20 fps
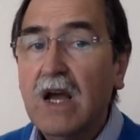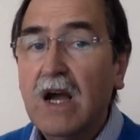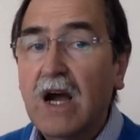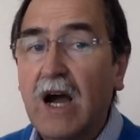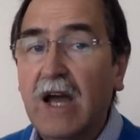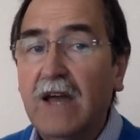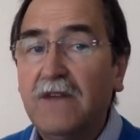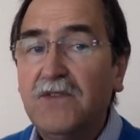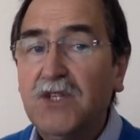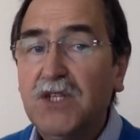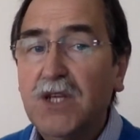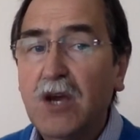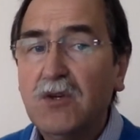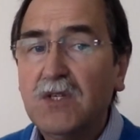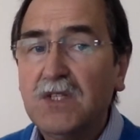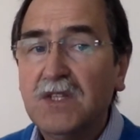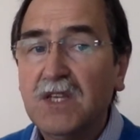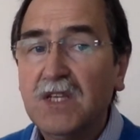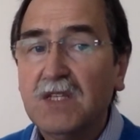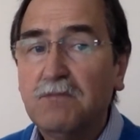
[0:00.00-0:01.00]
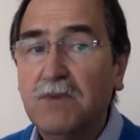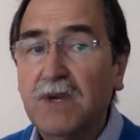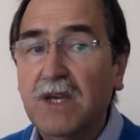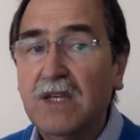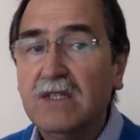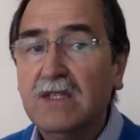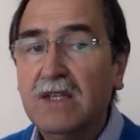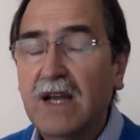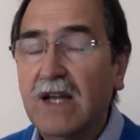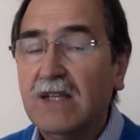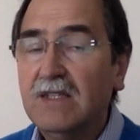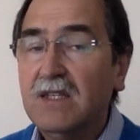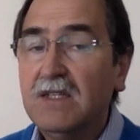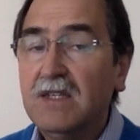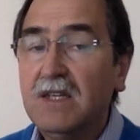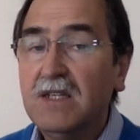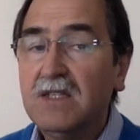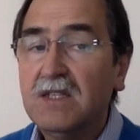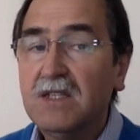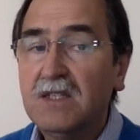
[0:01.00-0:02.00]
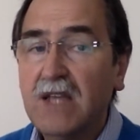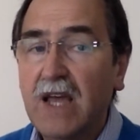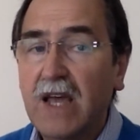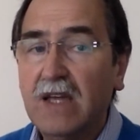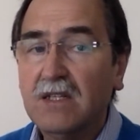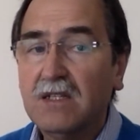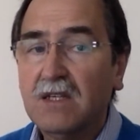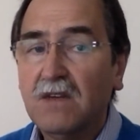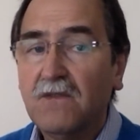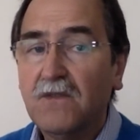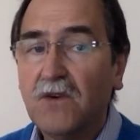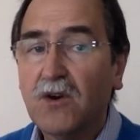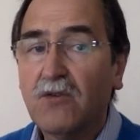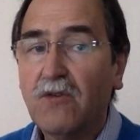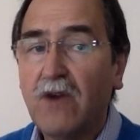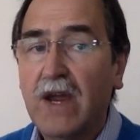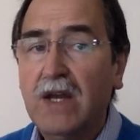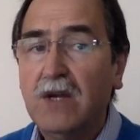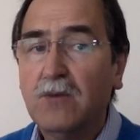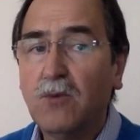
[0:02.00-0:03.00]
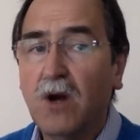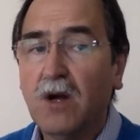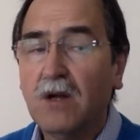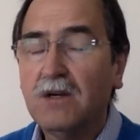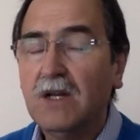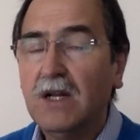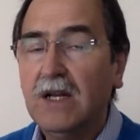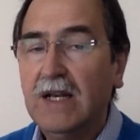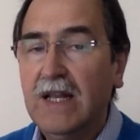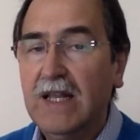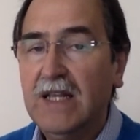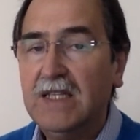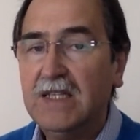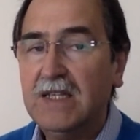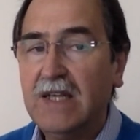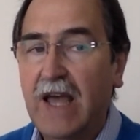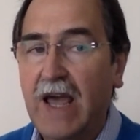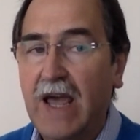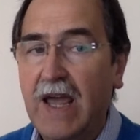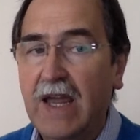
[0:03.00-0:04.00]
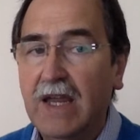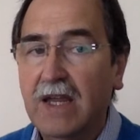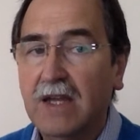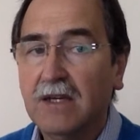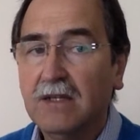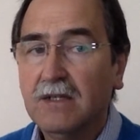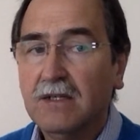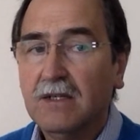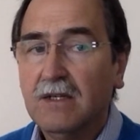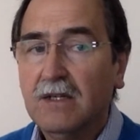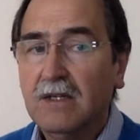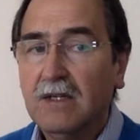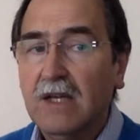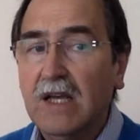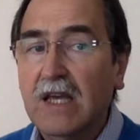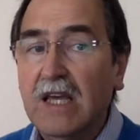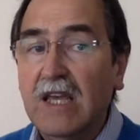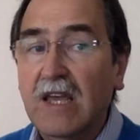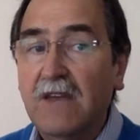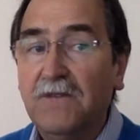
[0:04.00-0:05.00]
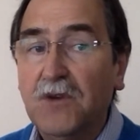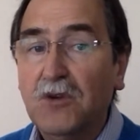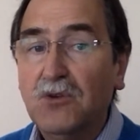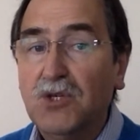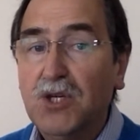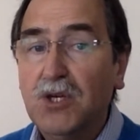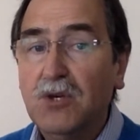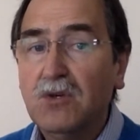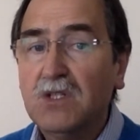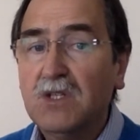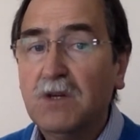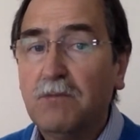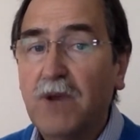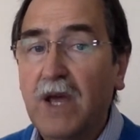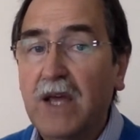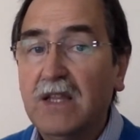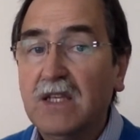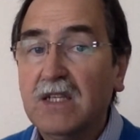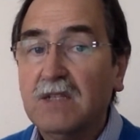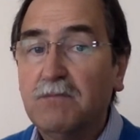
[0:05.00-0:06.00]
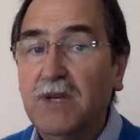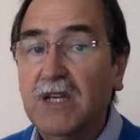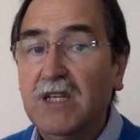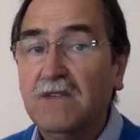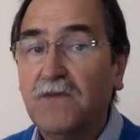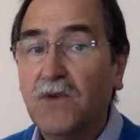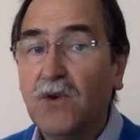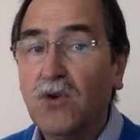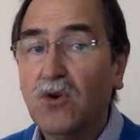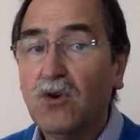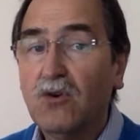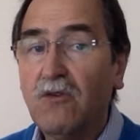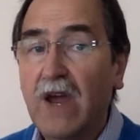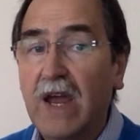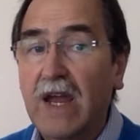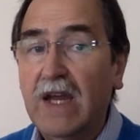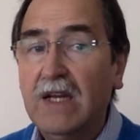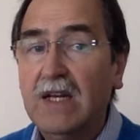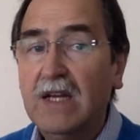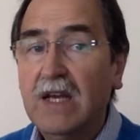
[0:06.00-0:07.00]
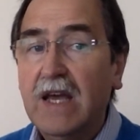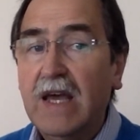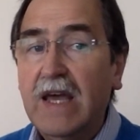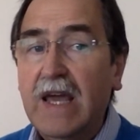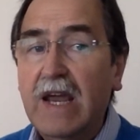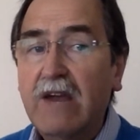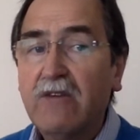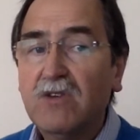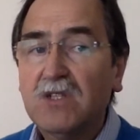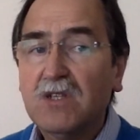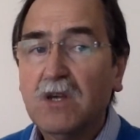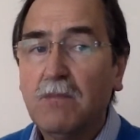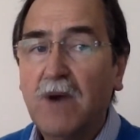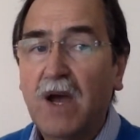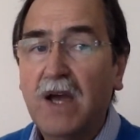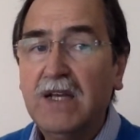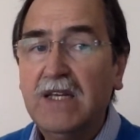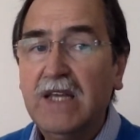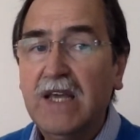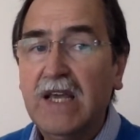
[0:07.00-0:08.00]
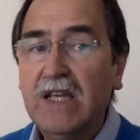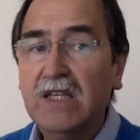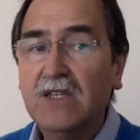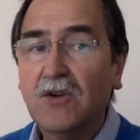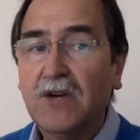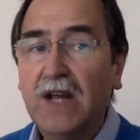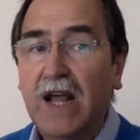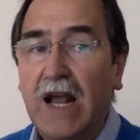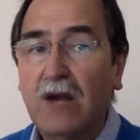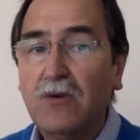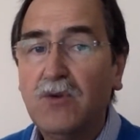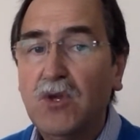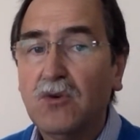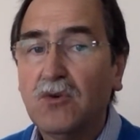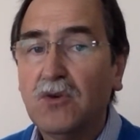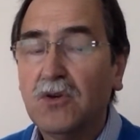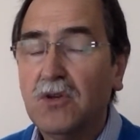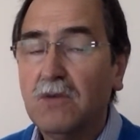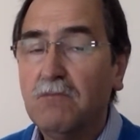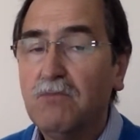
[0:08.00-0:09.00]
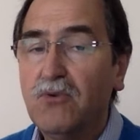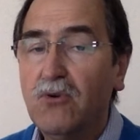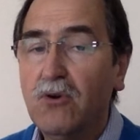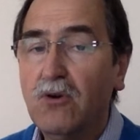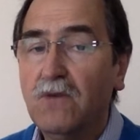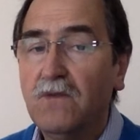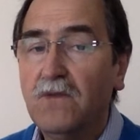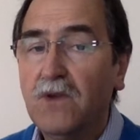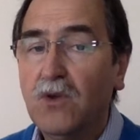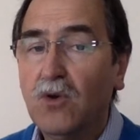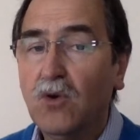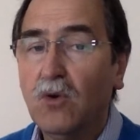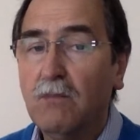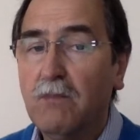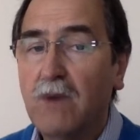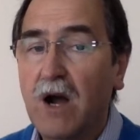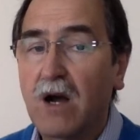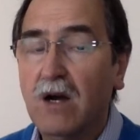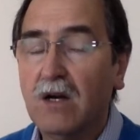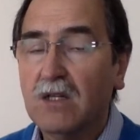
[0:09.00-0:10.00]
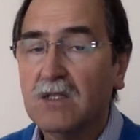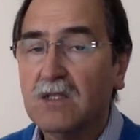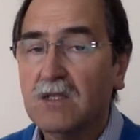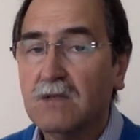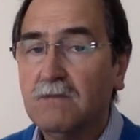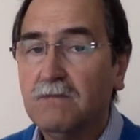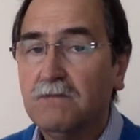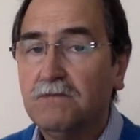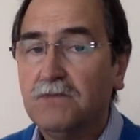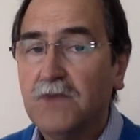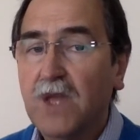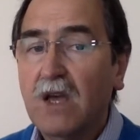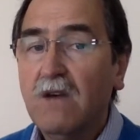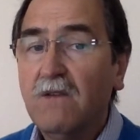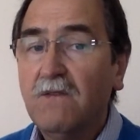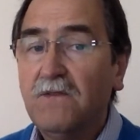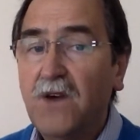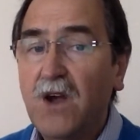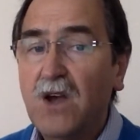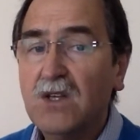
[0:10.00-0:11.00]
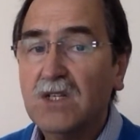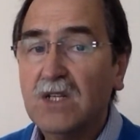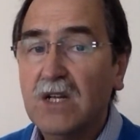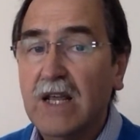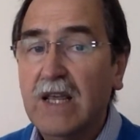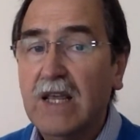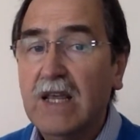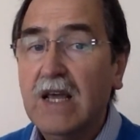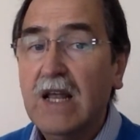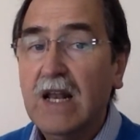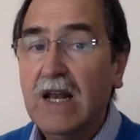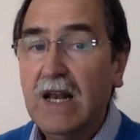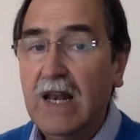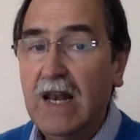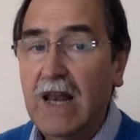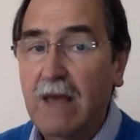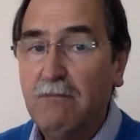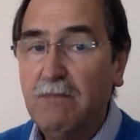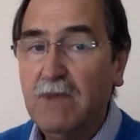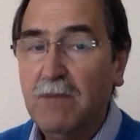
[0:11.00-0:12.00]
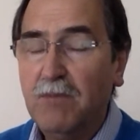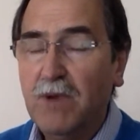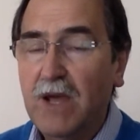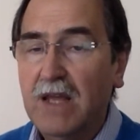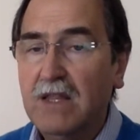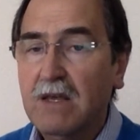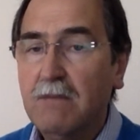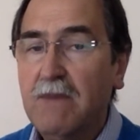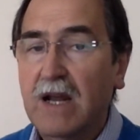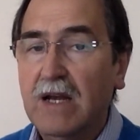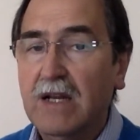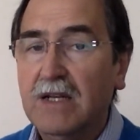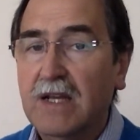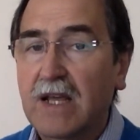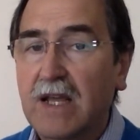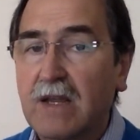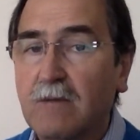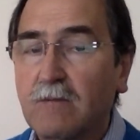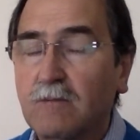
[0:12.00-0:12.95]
I have chosen this piece as it is set for Grade 1, List A. If you choose to play this piece for your grade, here are some ideas on how you could improve your marks. Firstly, let me play the melody.